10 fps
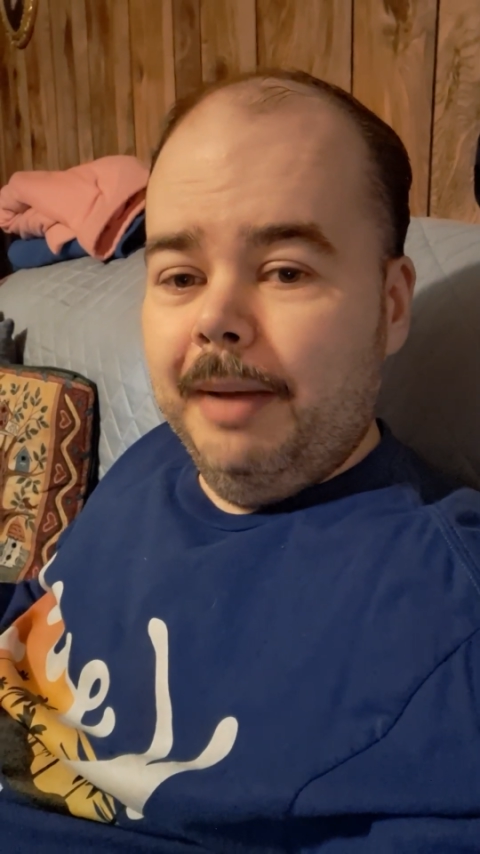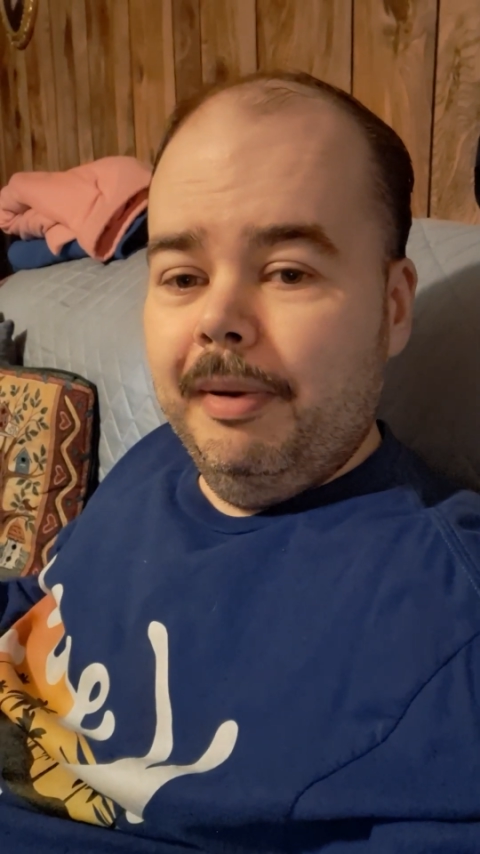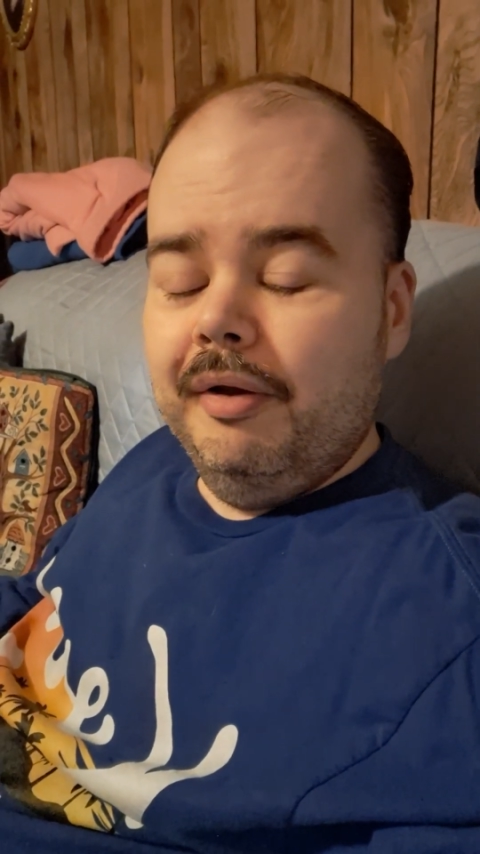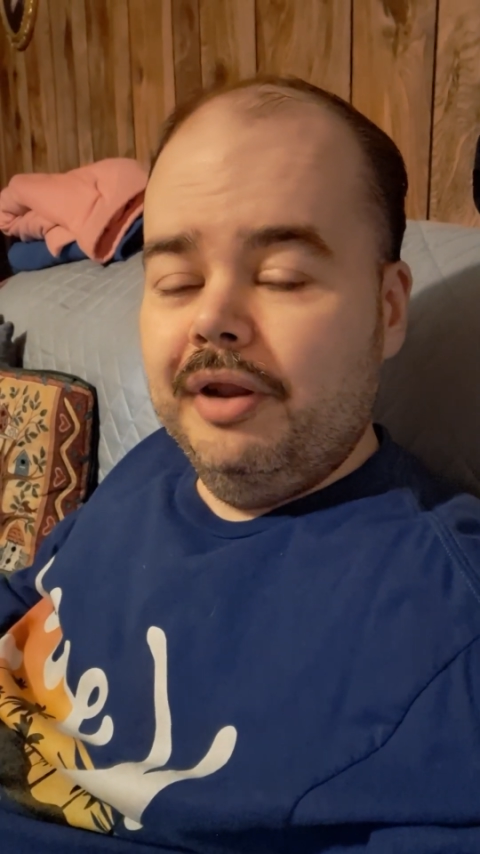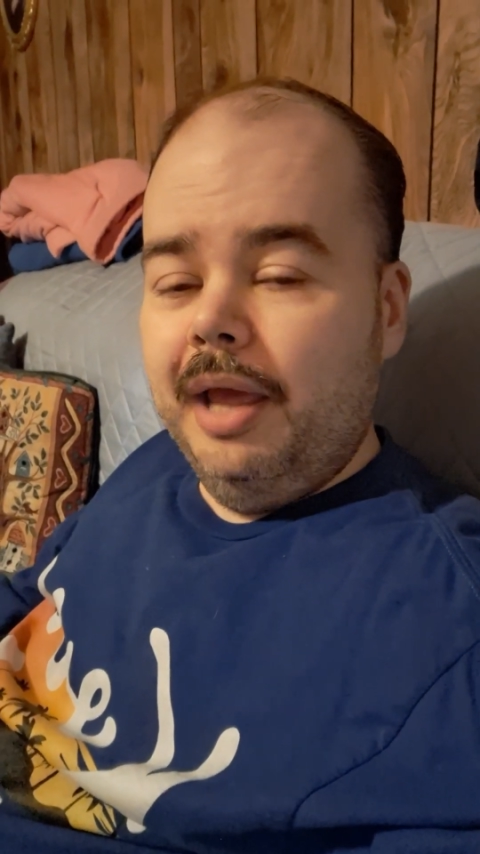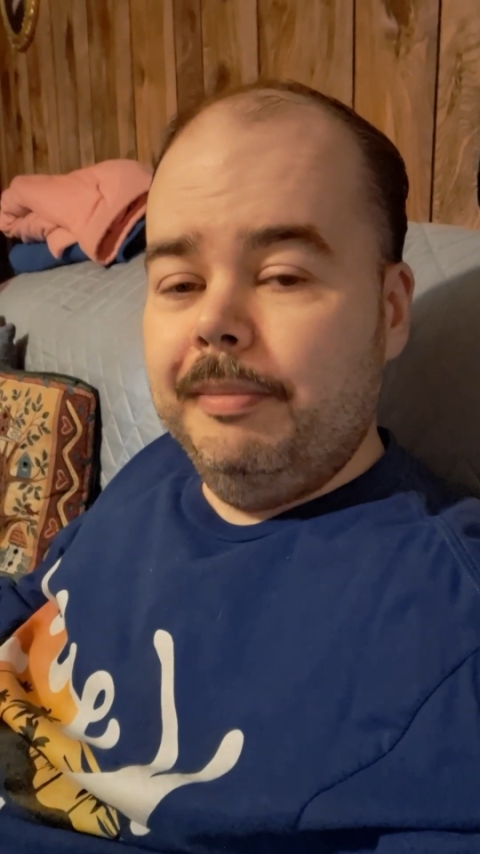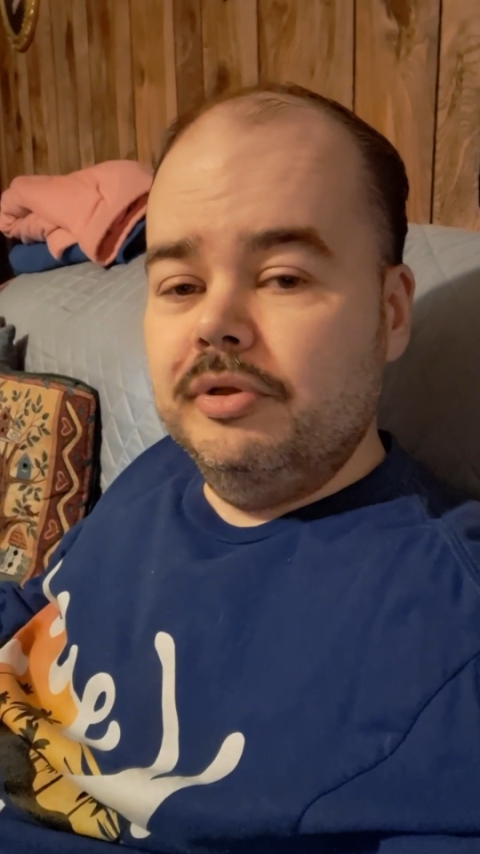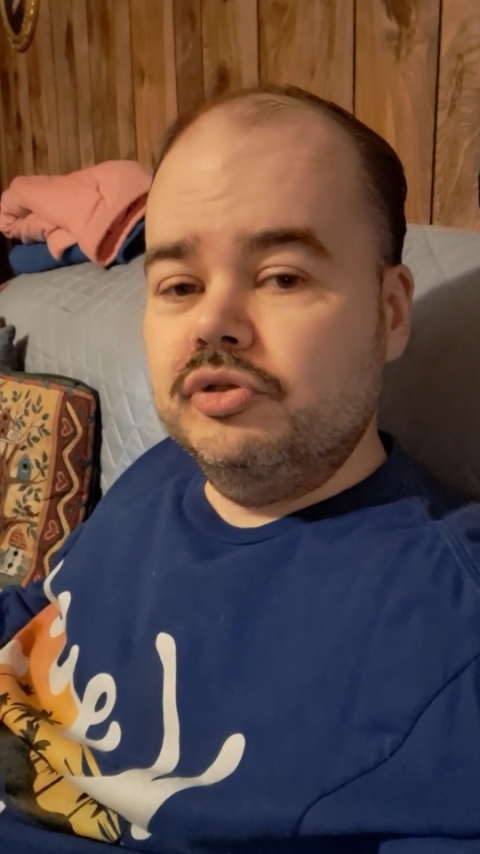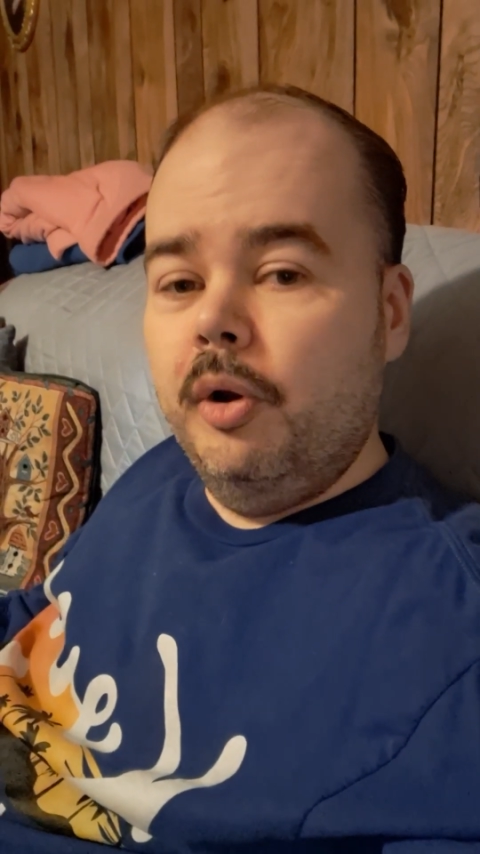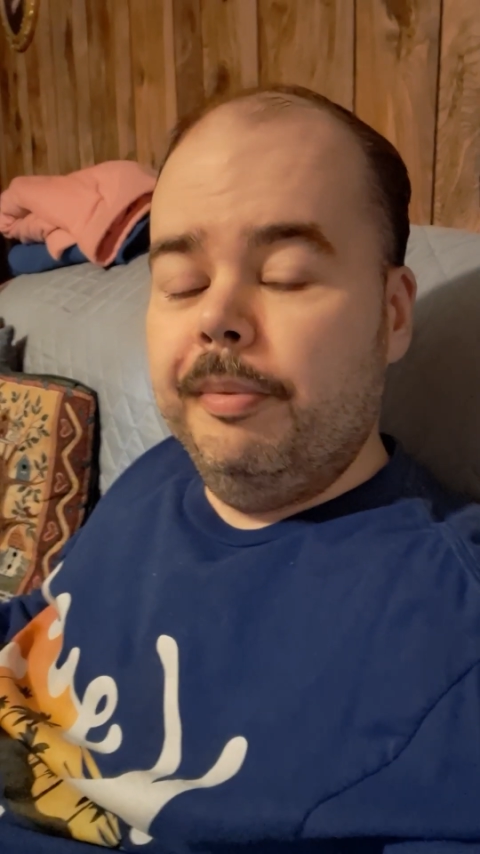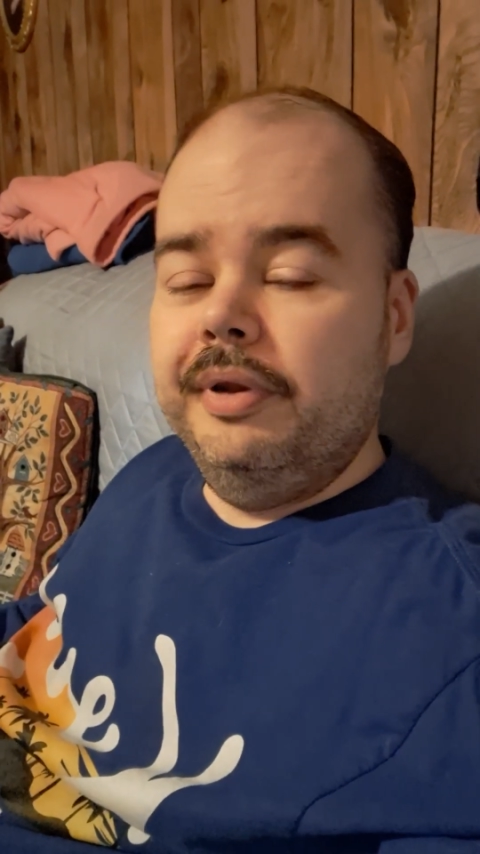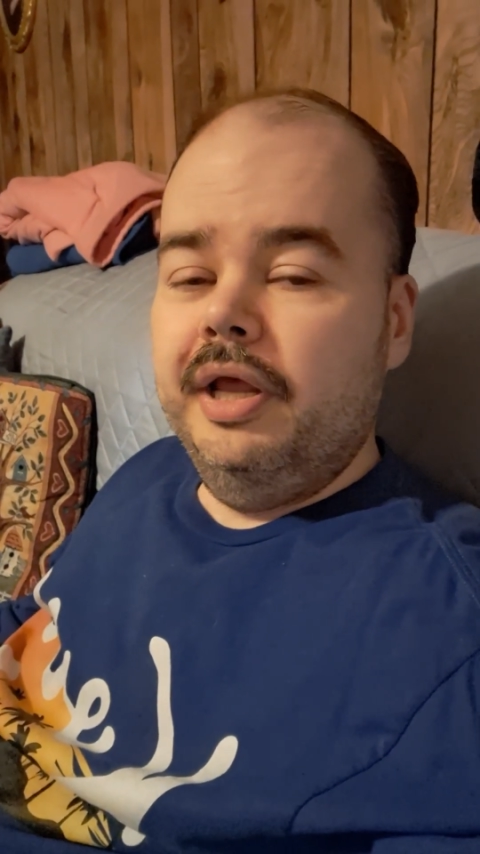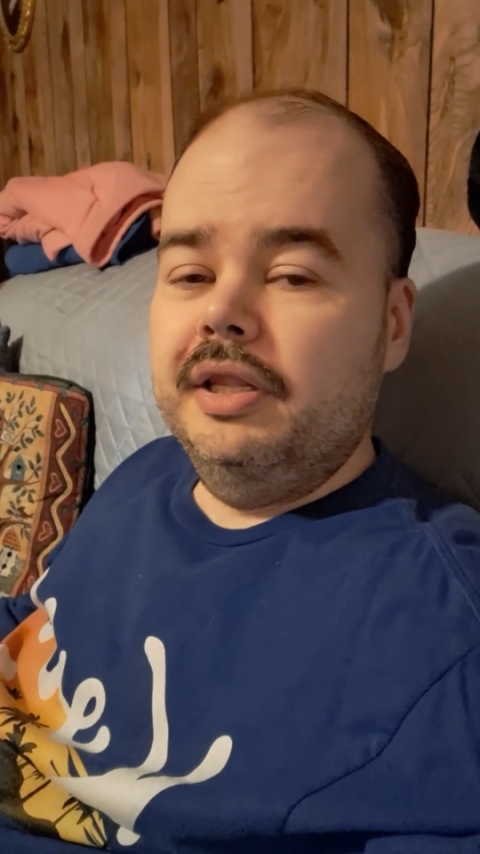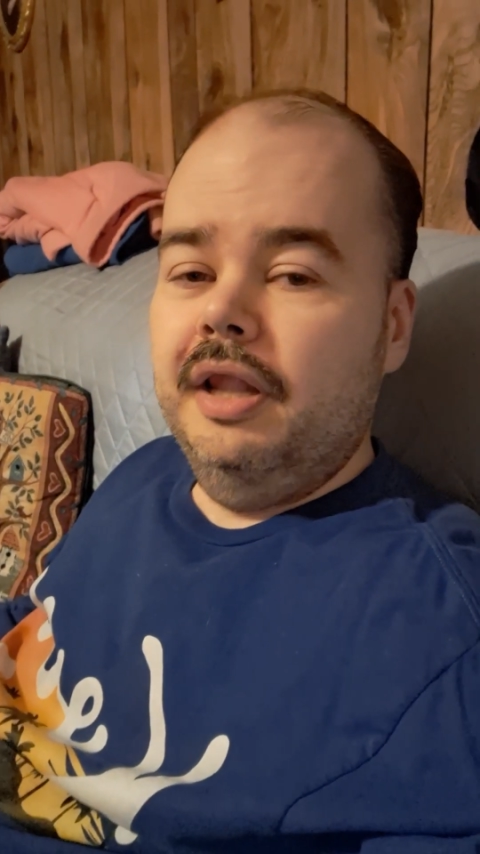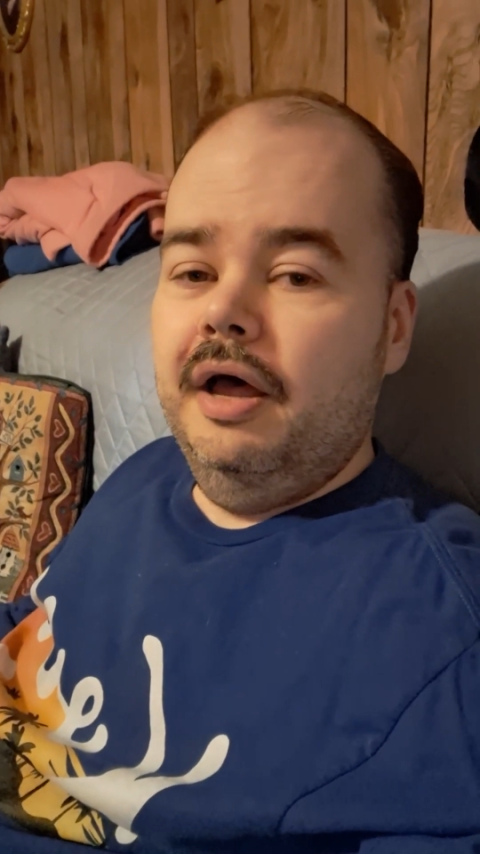about we name it Scorpion
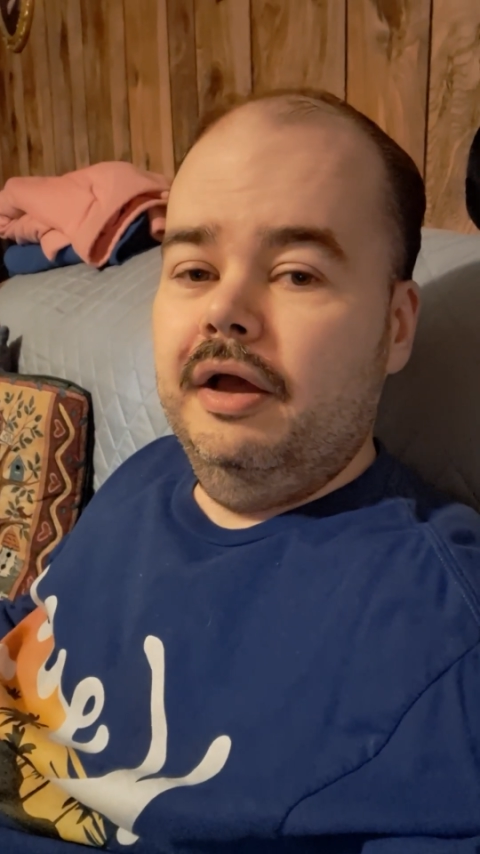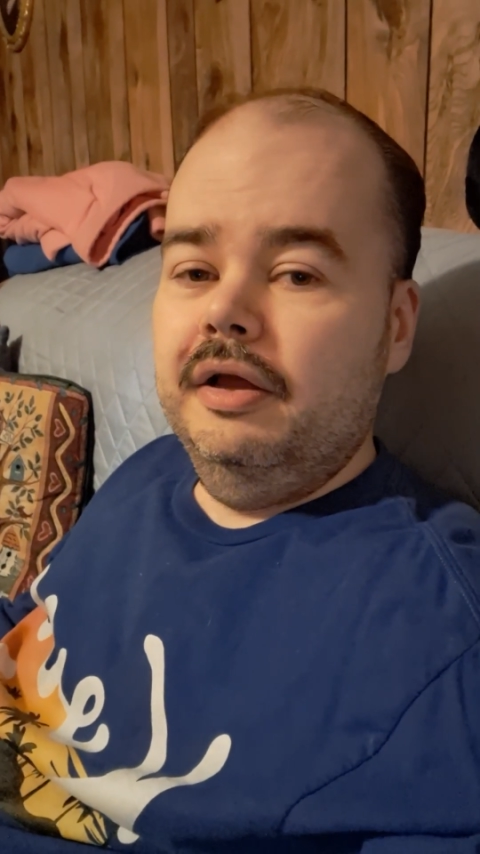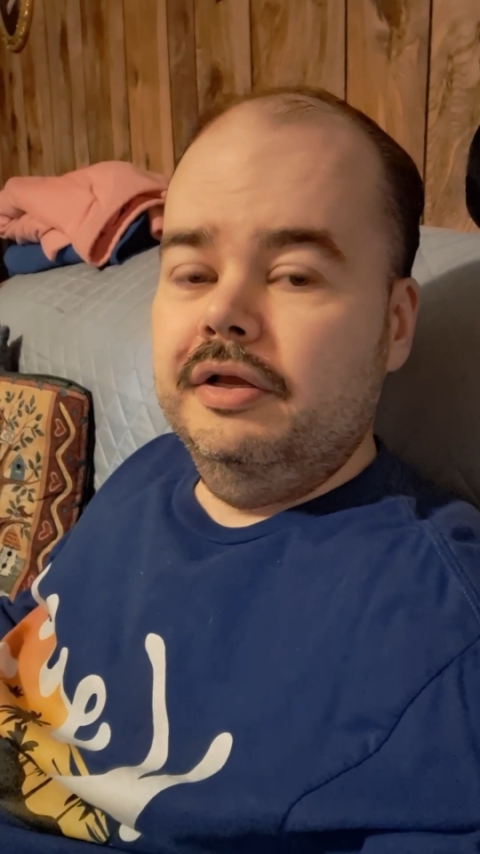Deathlock?